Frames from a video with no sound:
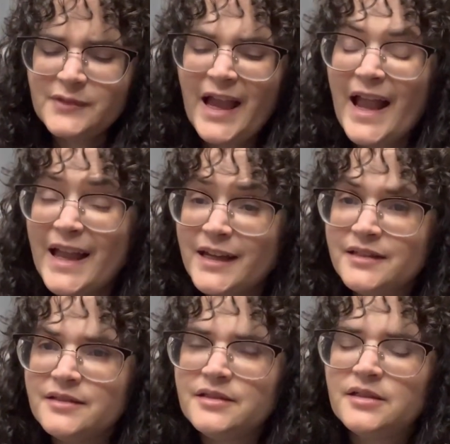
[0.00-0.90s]

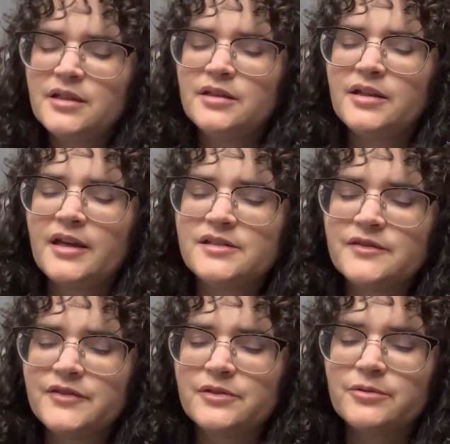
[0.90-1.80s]
And the Ace
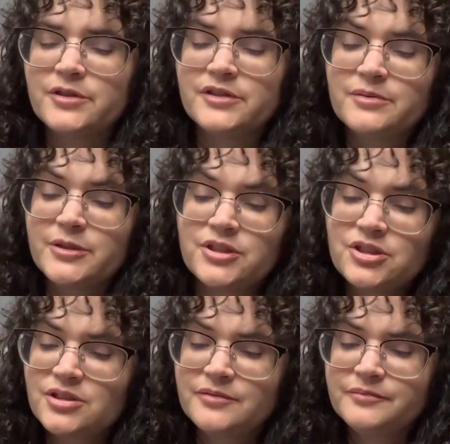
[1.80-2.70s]
of Swords,
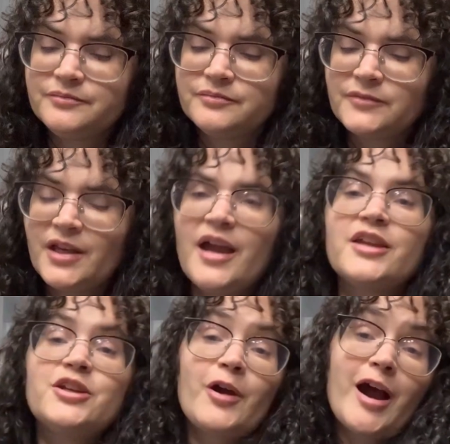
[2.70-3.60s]
which,
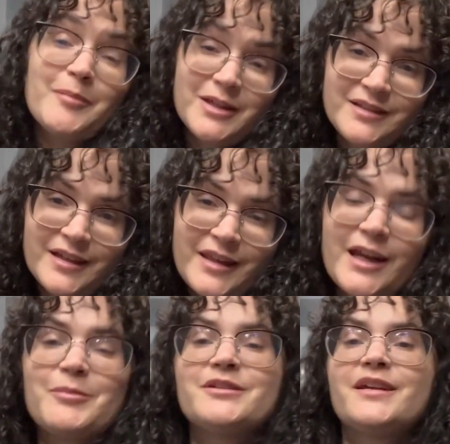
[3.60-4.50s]
you know how I'm going to take that?
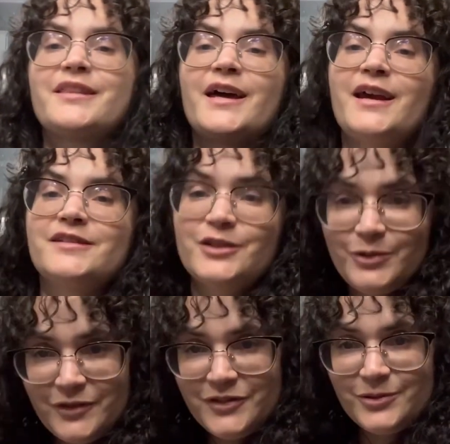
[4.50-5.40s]
I'm going to take that as the
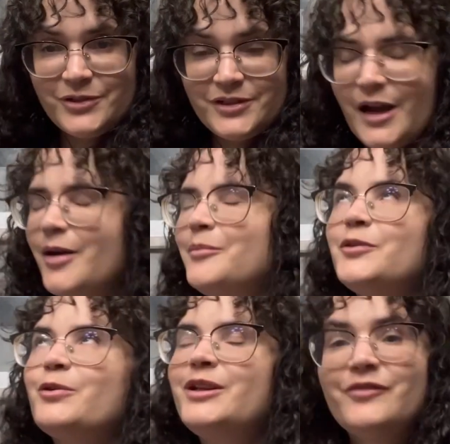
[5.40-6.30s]
Queen of
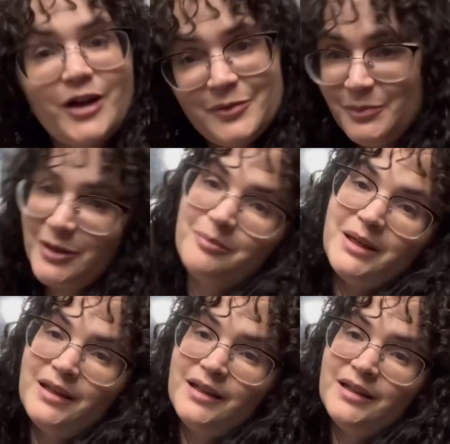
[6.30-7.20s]
the Queen of Cups being
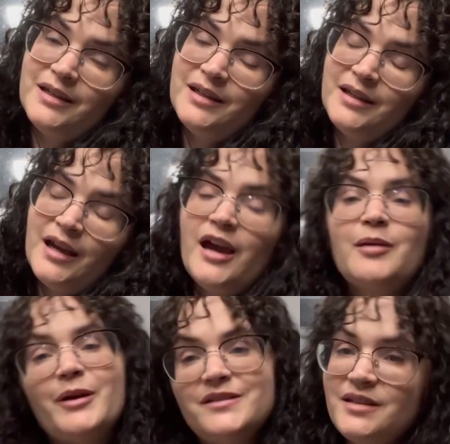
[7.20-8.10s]
me and
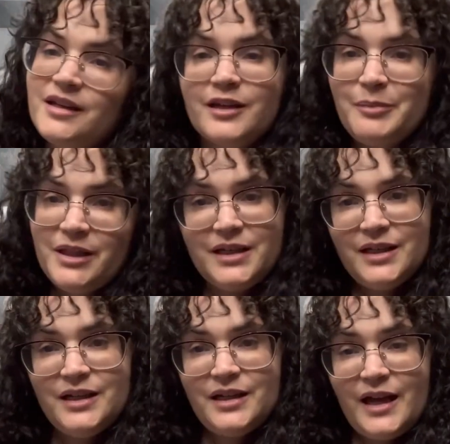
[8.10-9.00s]
my psychic
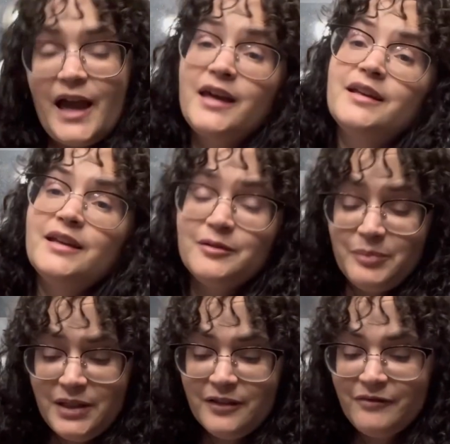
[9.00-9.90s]
ability, and it
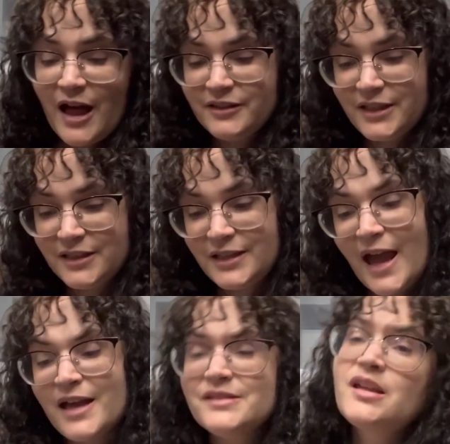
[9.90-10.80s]
being validated
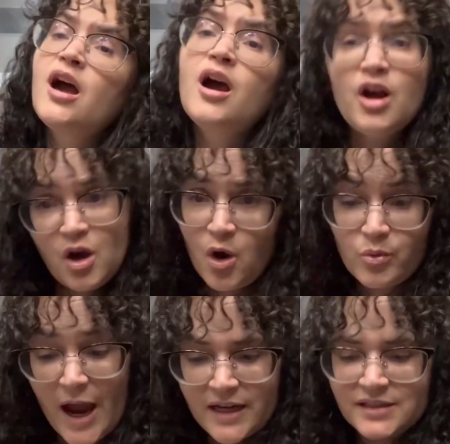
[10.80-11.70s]
as
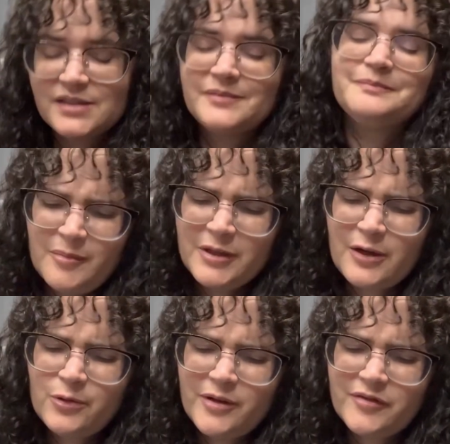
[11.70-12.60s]
correct. But
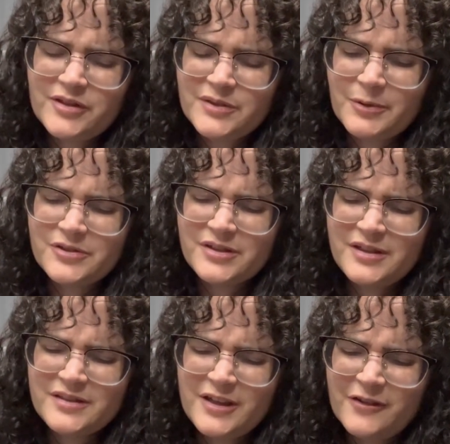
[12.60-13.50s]
yeah, whoever this person
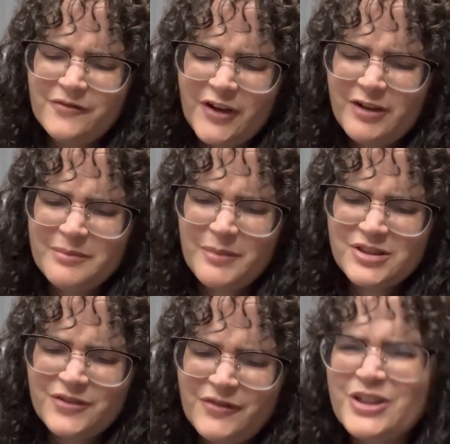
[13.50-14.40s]
is, they are very
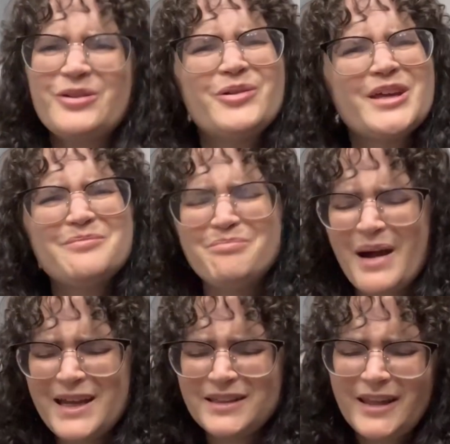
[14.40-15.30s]
much, you know, they
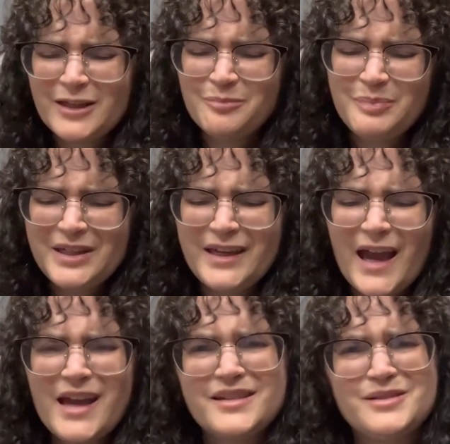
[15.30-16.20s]
might like be
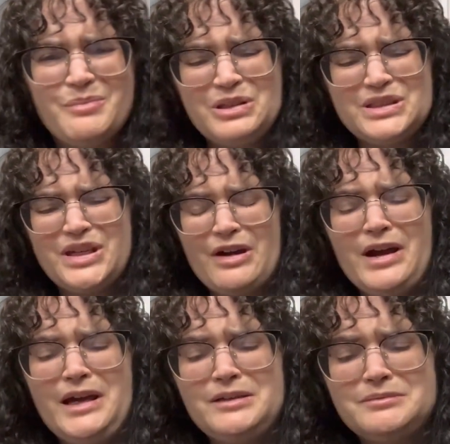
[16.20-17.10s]

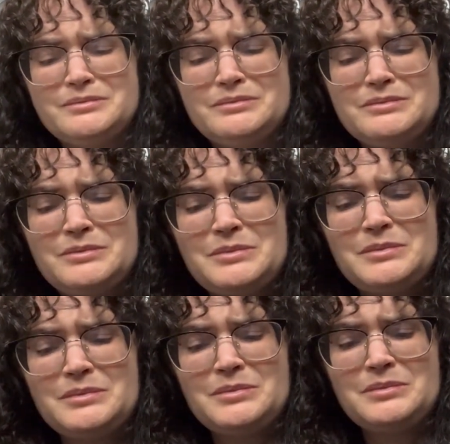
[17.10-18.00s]
ex-military,
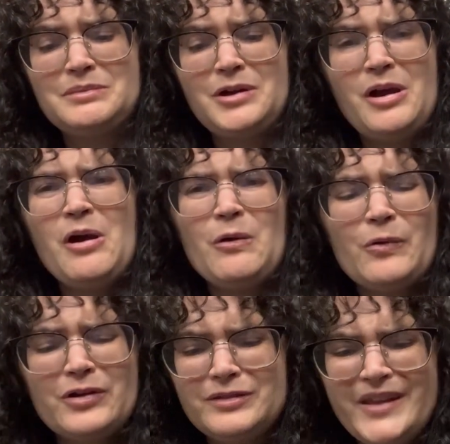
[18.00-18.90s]

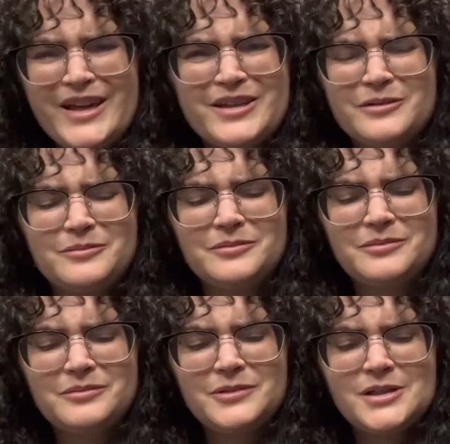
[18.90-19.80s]
or like
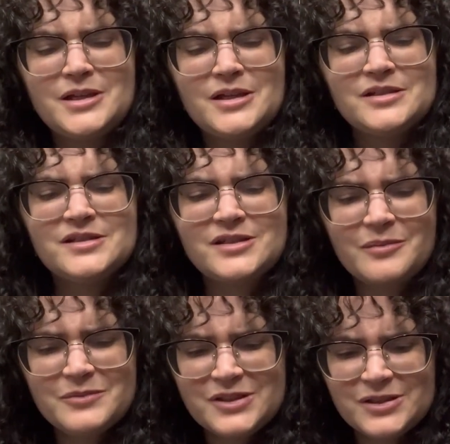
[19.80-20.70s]

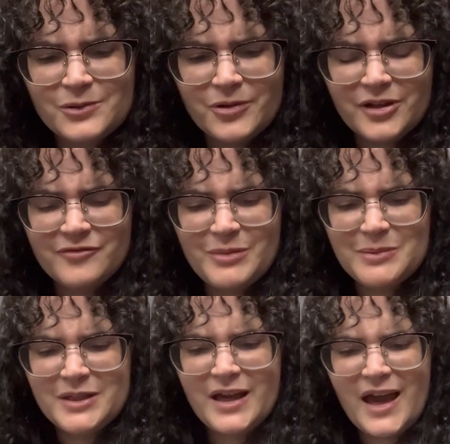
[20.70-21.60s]
some sort of
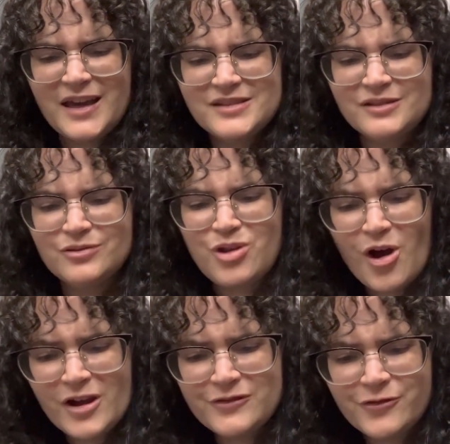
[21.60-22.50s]
maybe
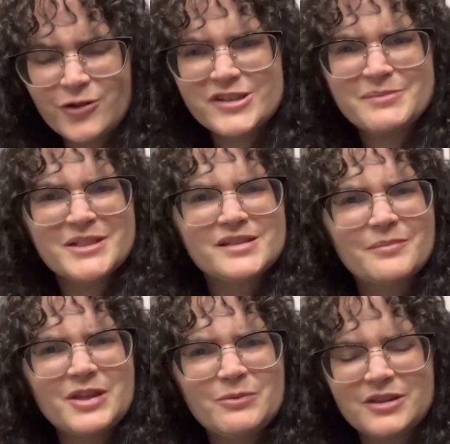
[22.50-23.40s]
ex-law enforcement,
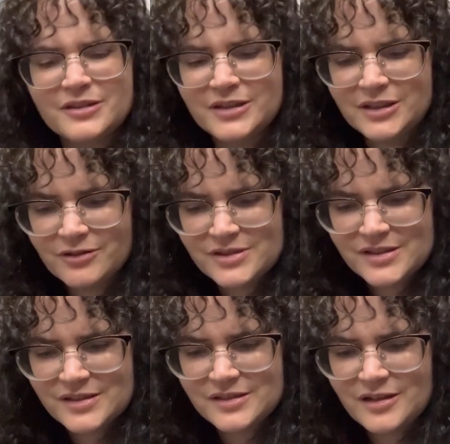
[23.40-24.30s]
something with the legal
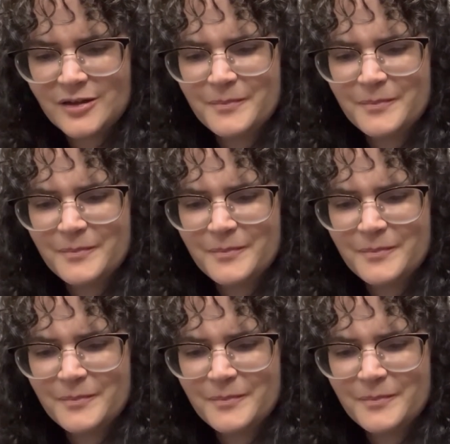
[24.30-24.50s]
system.